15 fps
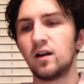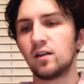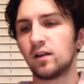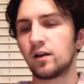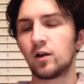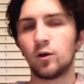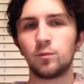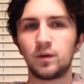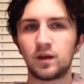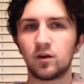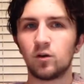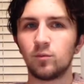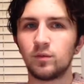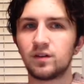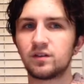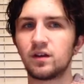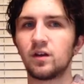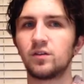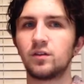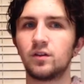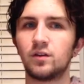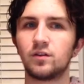like opening homeless
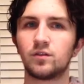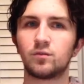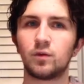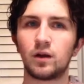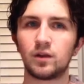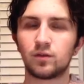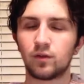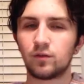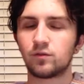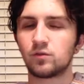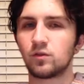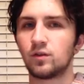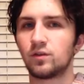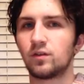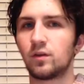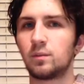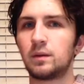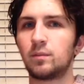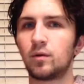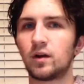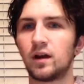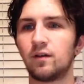shelters, running thrift stores so that
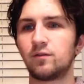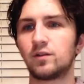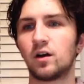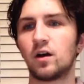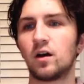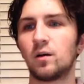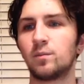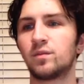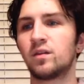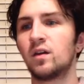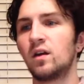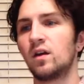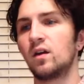people can have jobs,